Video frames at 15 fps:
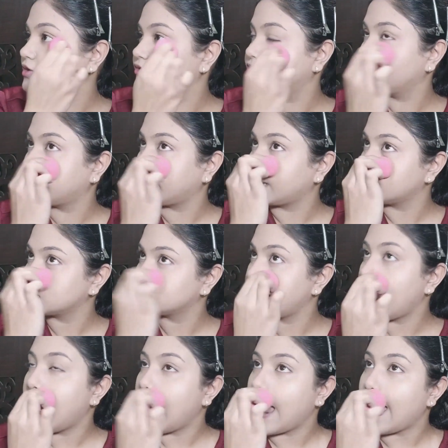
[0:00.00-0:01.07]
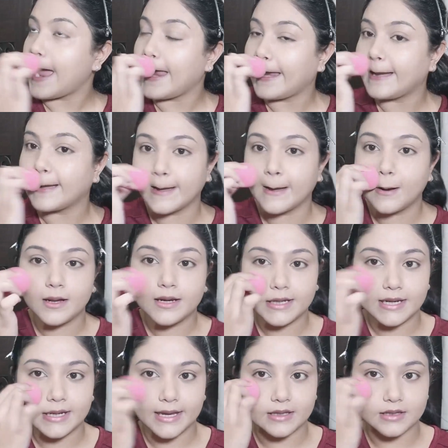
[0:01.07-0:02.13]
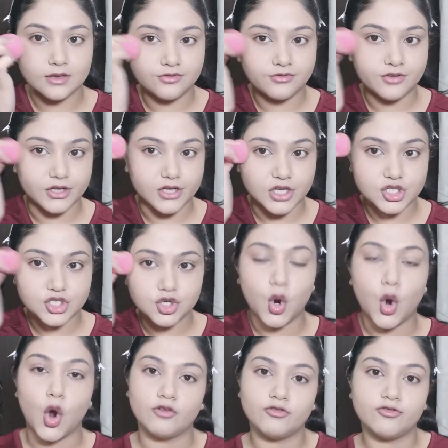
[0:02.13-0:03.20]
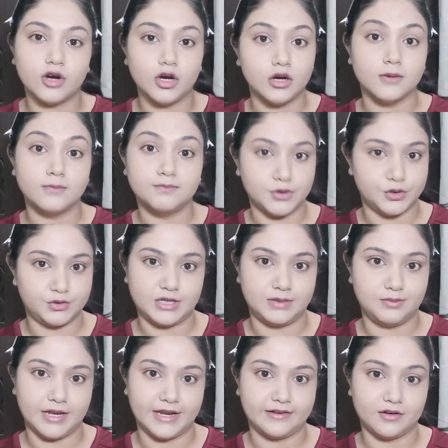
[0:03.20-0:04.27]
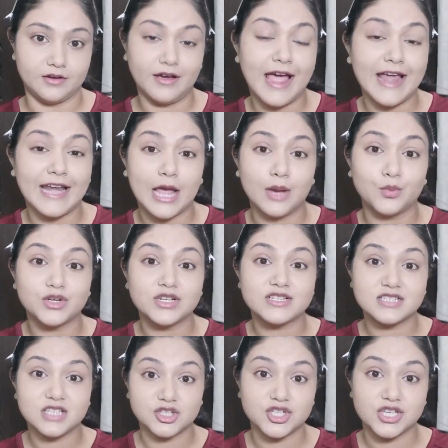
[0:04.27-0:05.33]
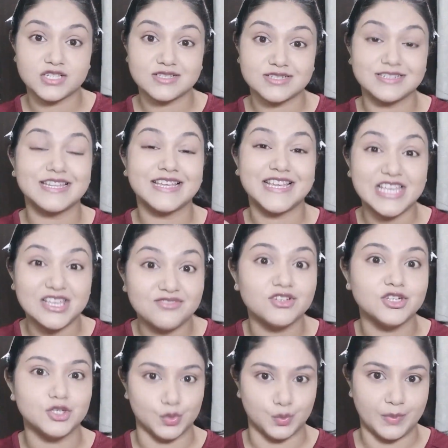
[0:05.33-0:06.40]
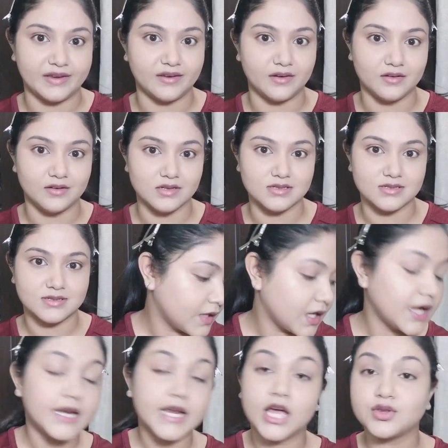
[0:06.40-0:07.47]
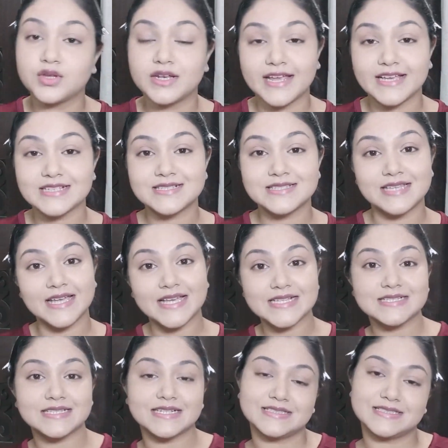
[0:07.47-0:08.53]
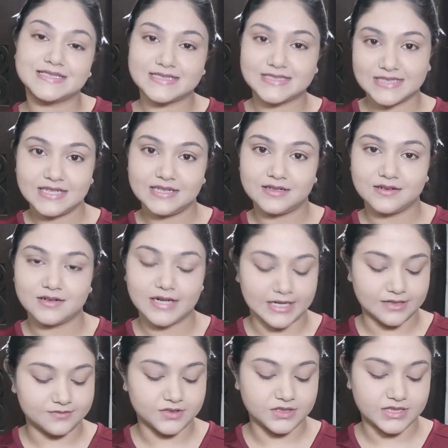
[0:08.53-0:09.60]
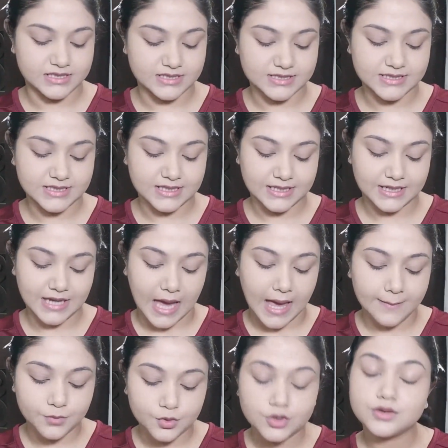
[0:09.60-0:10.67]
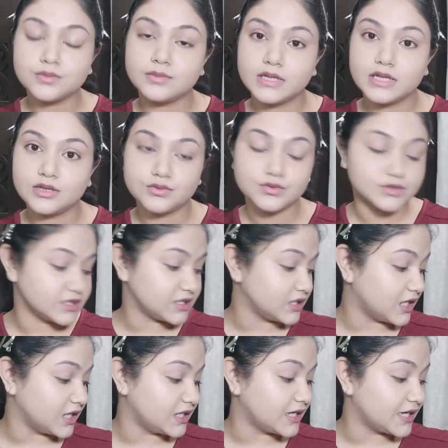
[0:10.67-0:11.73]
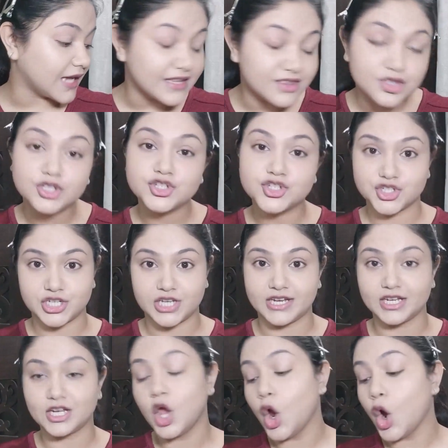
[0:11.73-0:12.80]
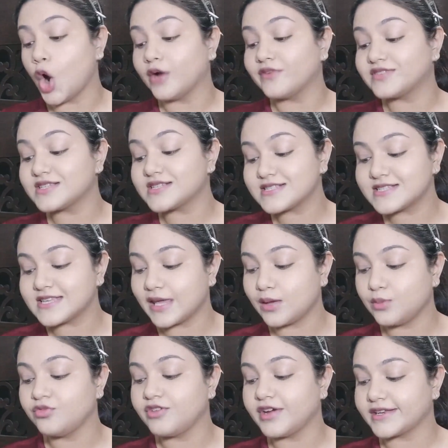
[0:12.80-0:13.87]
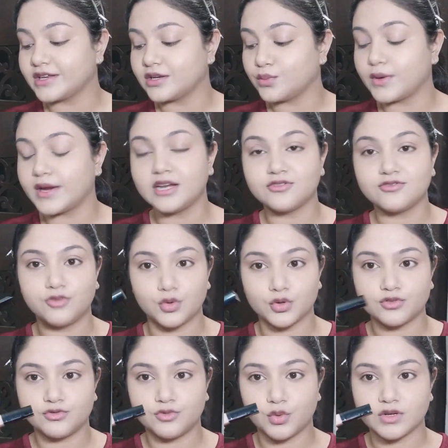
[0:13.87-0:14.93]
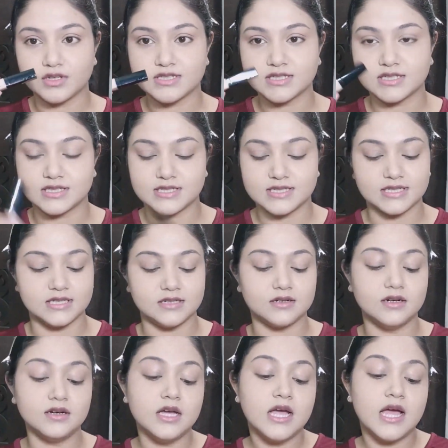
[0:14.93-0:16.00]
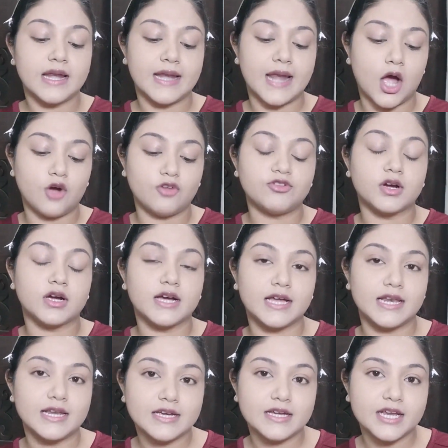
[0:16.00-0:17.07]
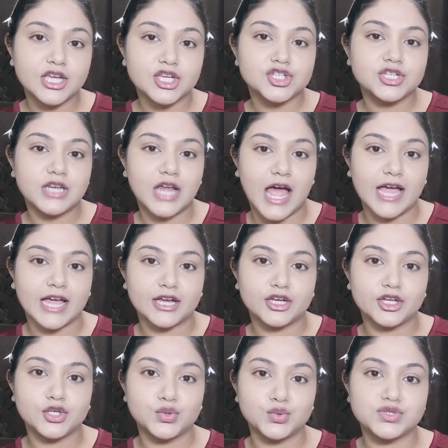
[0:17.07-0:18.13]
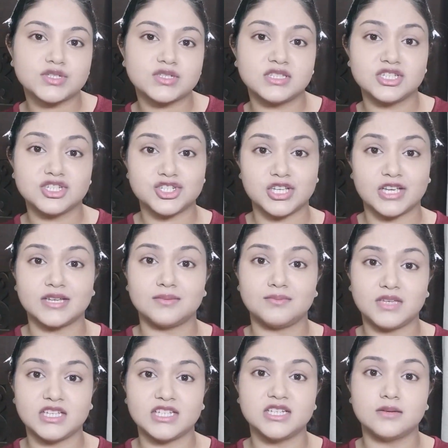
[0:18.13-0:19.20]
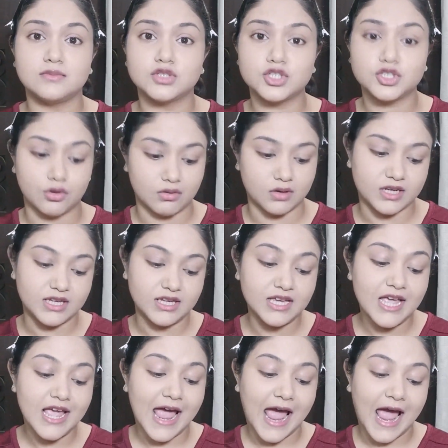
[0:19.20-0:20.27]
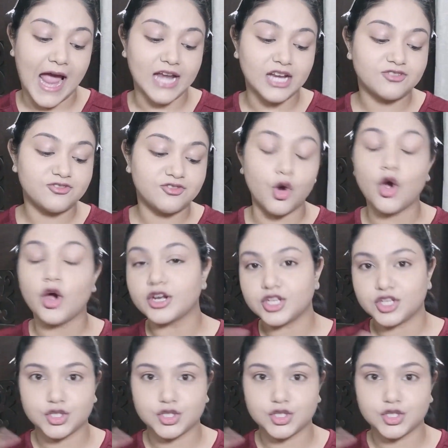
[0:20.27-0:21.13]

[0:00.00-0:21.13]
finish. I really like the finish of a beauty blender and I would suggest it even to beginners. Now the next thing is concealer, and for concealing I'm going to be using another shade of the same Wet n Wild Photo Focus Concealer. Now for color correction I had used the shade medium Tawny, and for